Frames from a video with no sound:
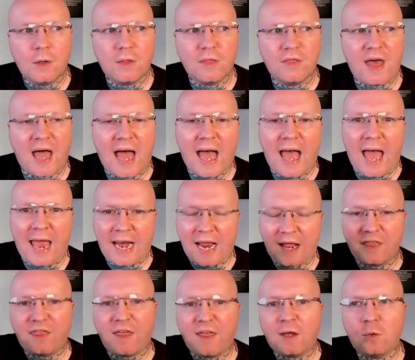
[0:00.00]
that. And I
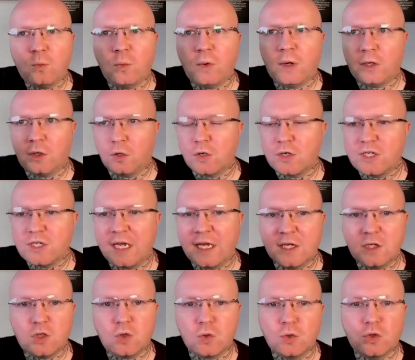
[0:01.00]
think what you're saying
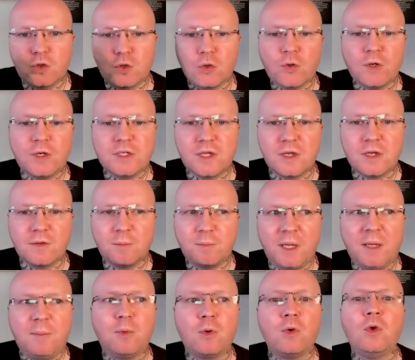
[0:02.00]
is so true, is that the
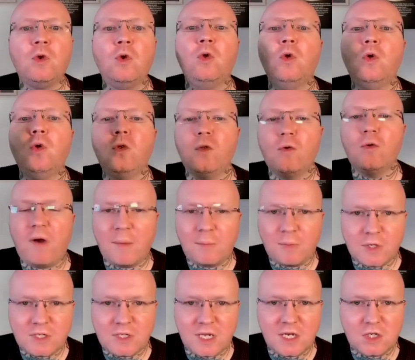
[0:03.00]
people knew the
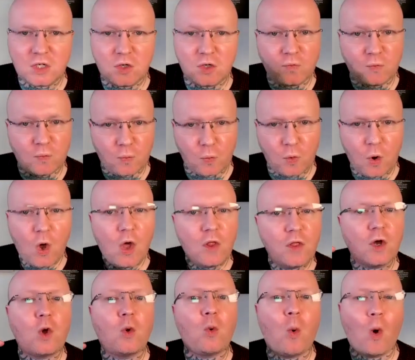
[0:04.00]
reputation of
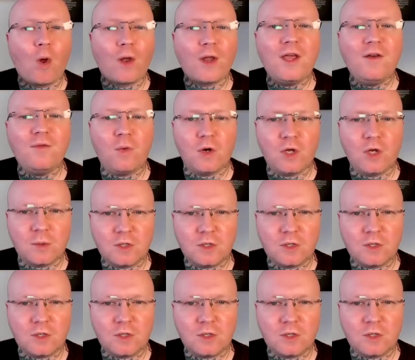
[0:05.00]
the quality of what you